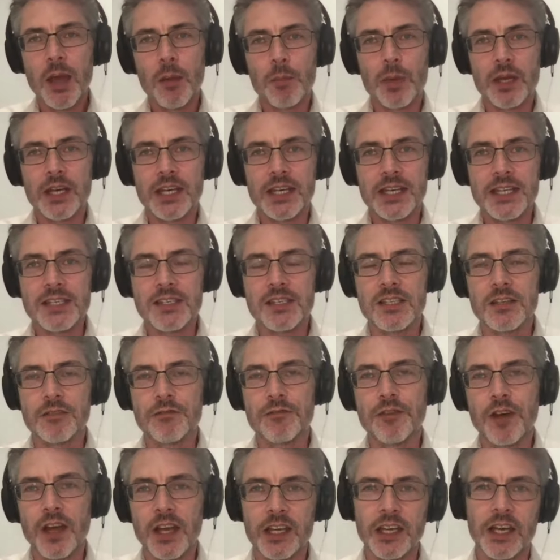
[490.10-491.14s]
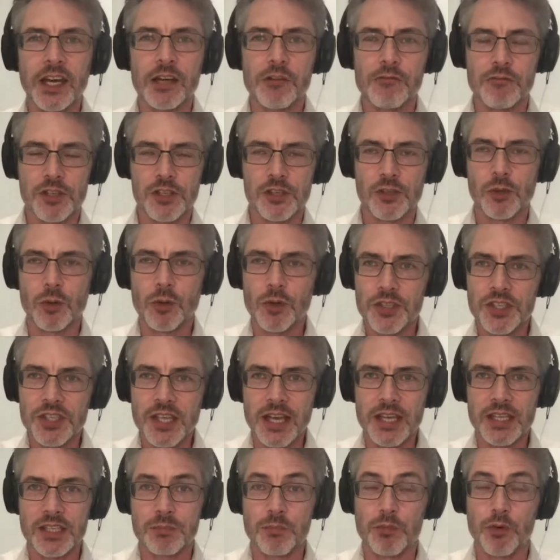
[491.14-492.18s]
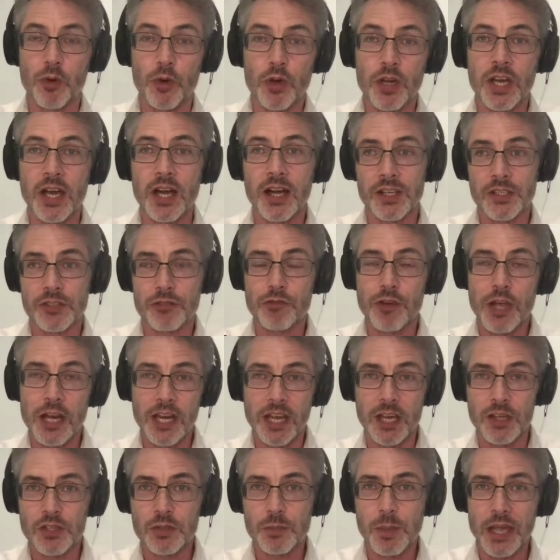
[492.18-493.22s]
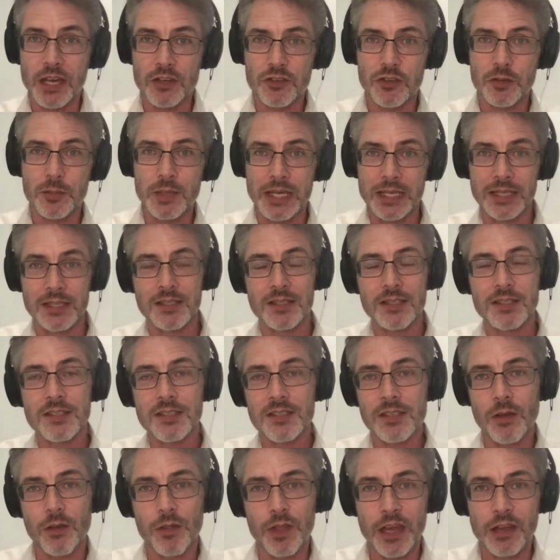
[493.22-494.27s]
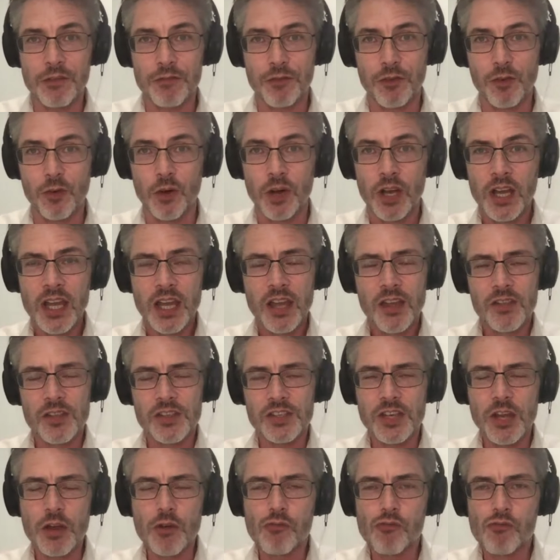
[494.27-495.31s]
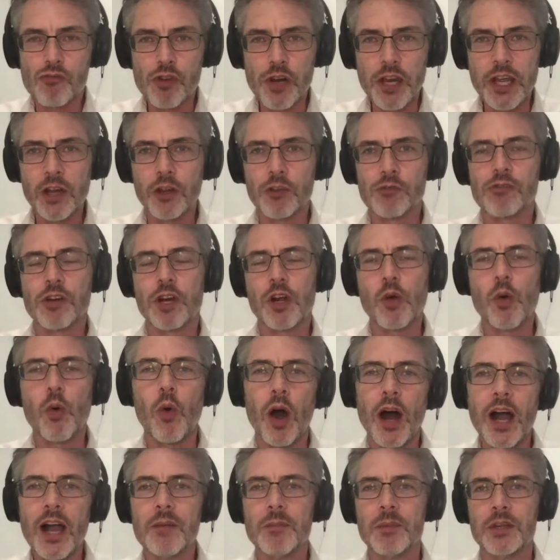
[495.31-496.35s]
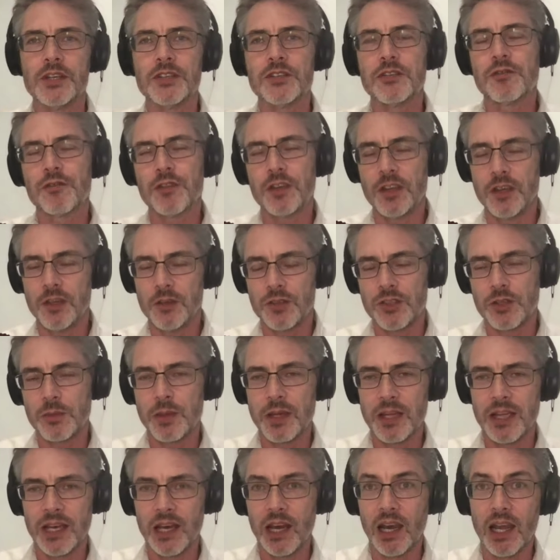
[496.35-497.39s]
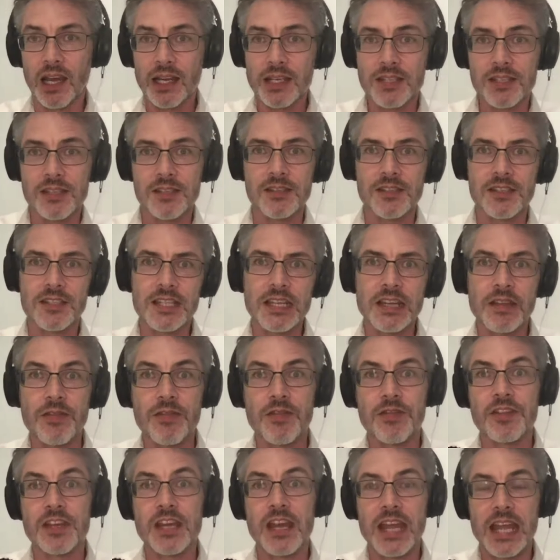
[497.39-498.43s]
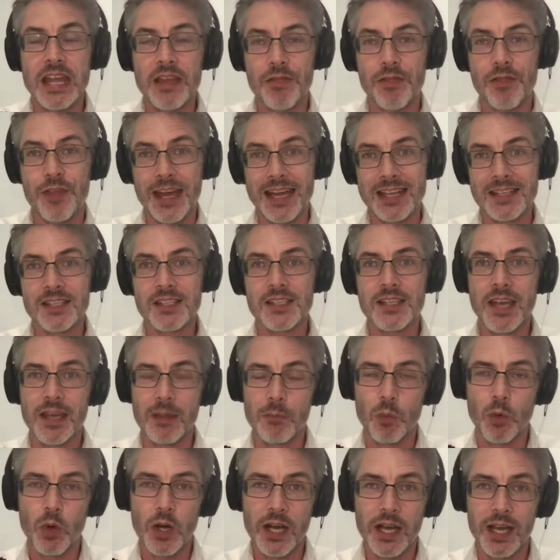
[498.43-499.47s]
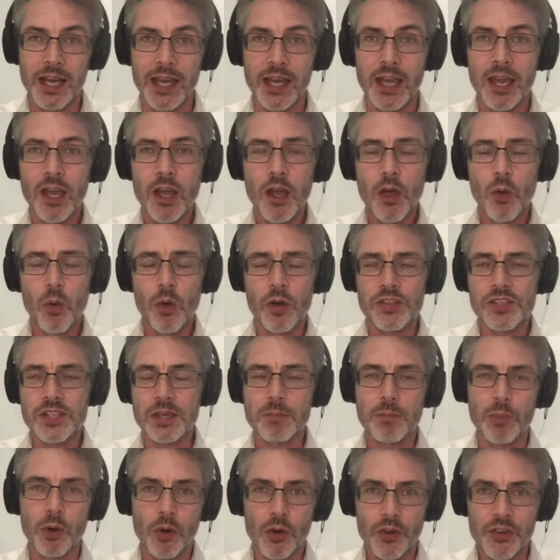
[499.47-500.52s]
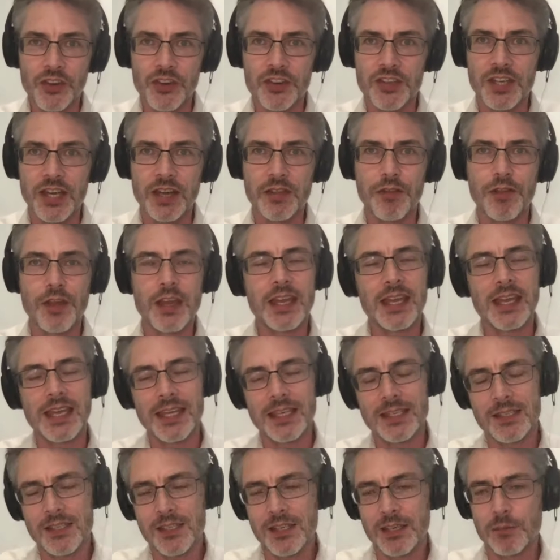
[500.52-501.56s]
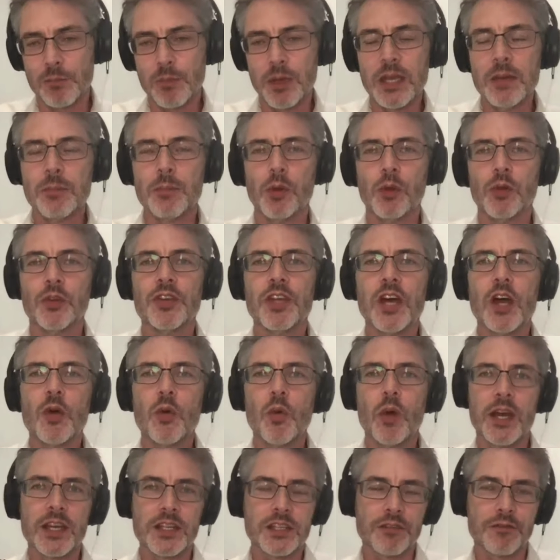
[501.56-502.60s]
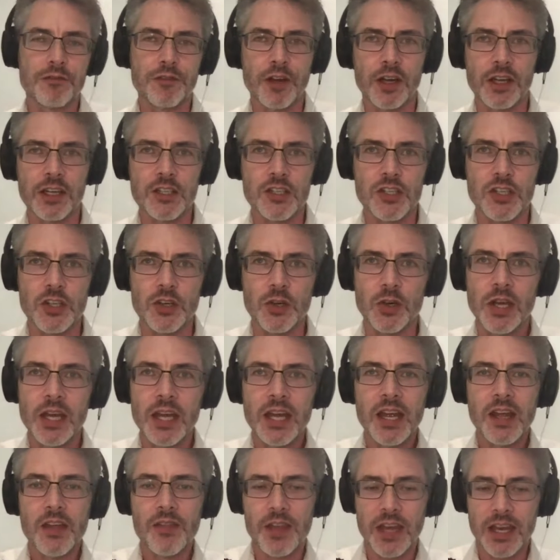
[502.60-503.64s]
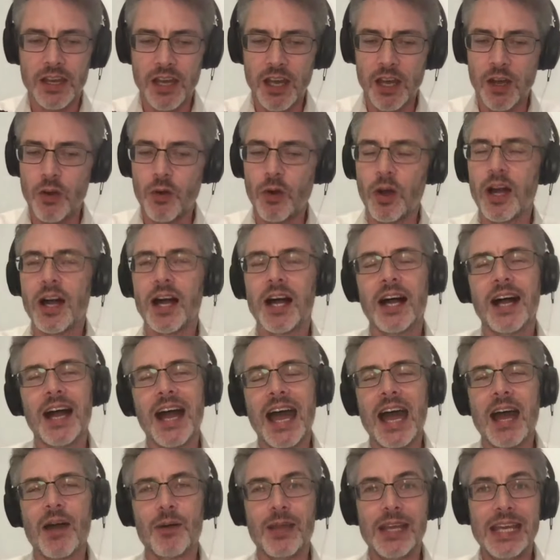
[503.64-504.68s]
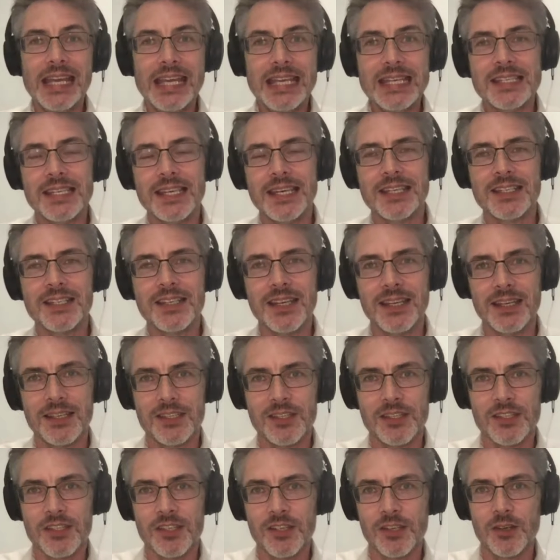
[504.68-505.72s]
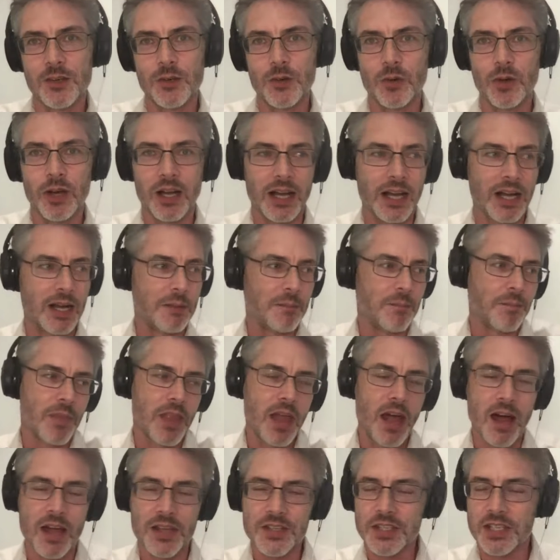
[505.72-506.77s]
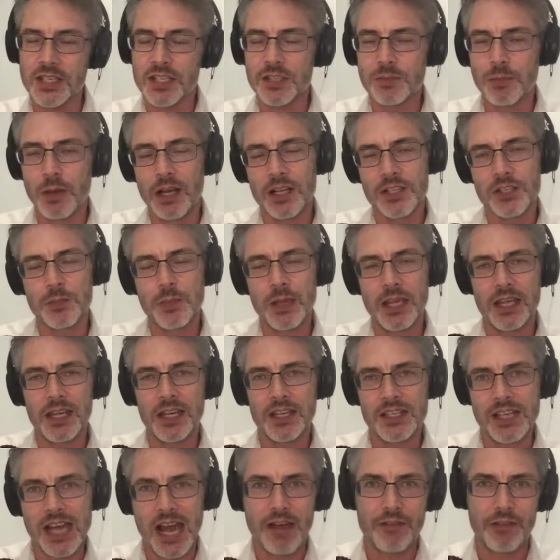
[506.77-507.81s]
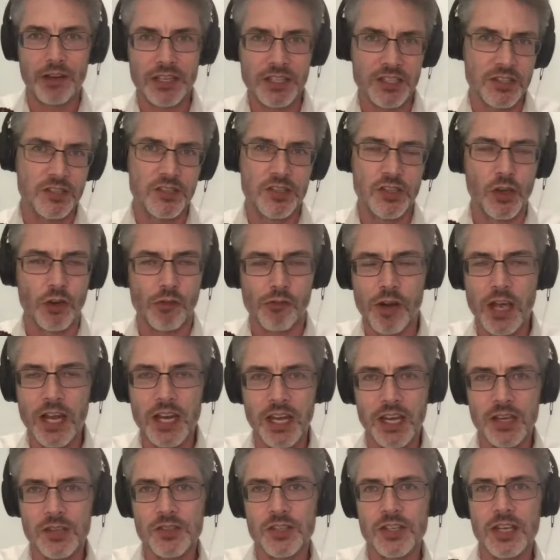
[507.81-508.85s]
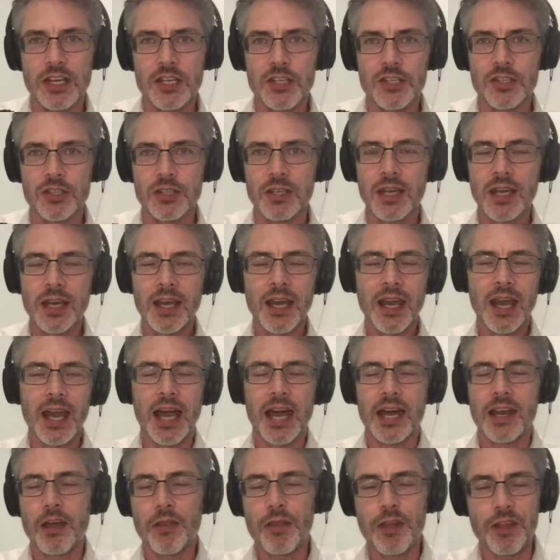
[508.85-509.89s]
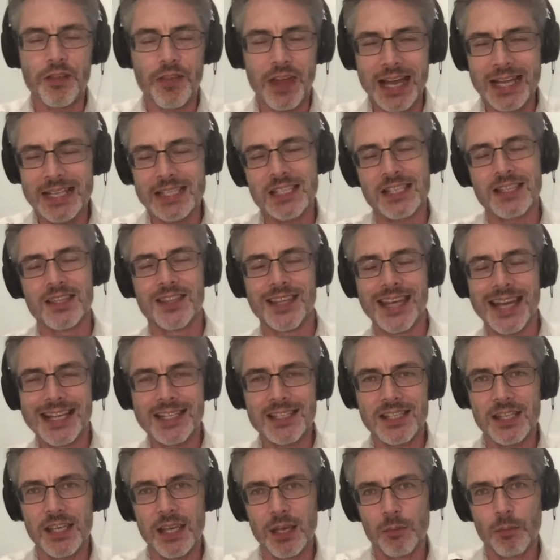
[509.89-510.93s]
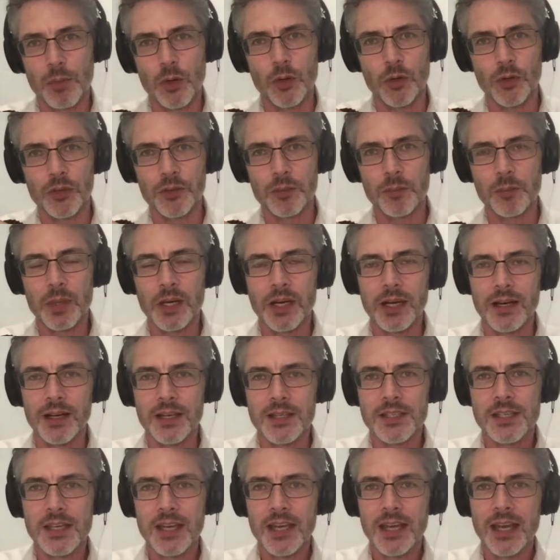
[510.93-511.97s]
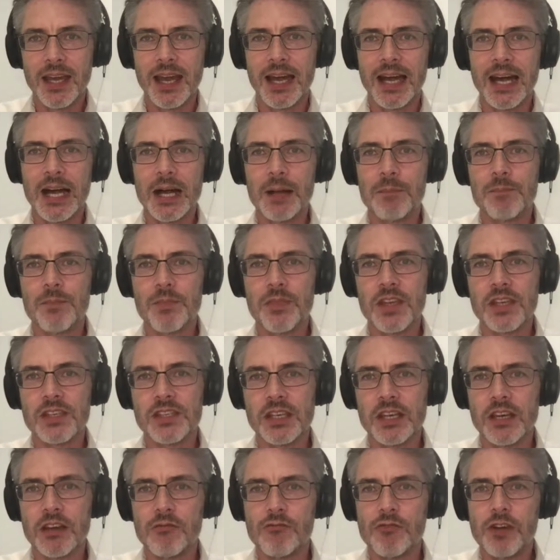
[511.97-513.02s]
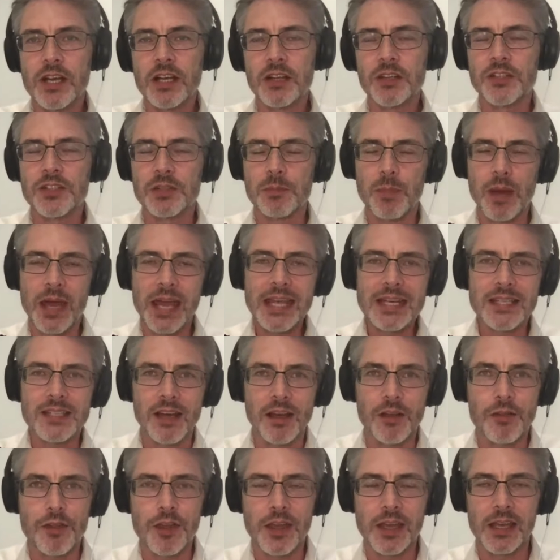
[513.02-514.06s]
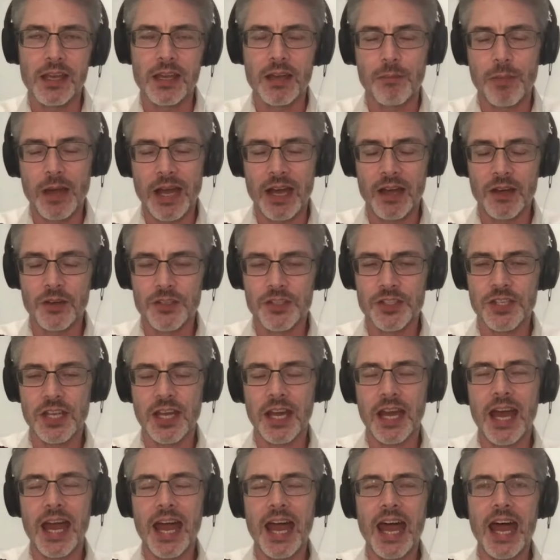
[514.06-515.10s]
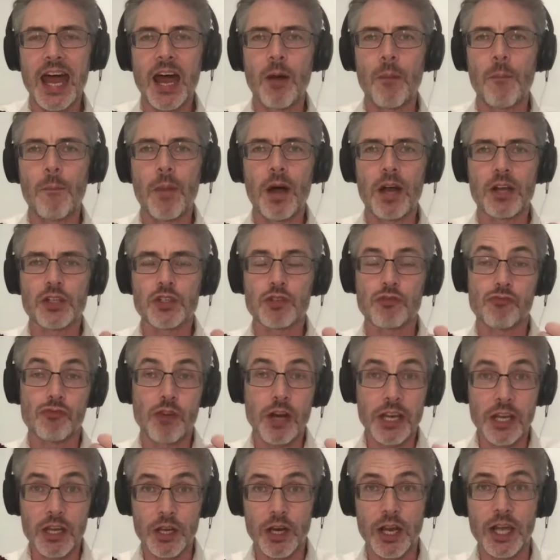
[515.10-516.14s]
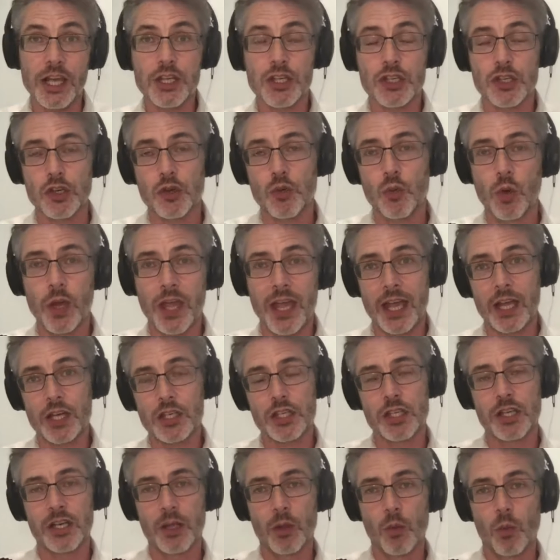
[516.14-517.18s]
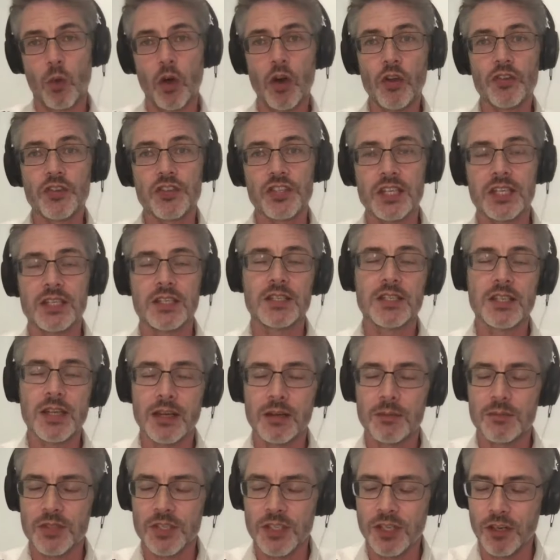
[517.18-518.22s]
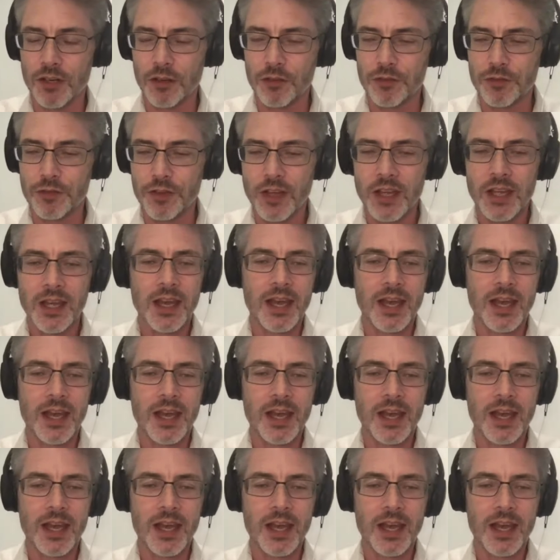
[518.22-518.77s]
but it isn't a finite resource as broadcast radio spectrum is. So therefore, there's no real requirement for you to be licensed in that same way. What's important, I think, is that people know where to find you. They know how easy it is to ask a smart speaker to have a listen to your radio station, and I think that's the important part. There's a real debate, I think, about how much regulation we actually want in terms of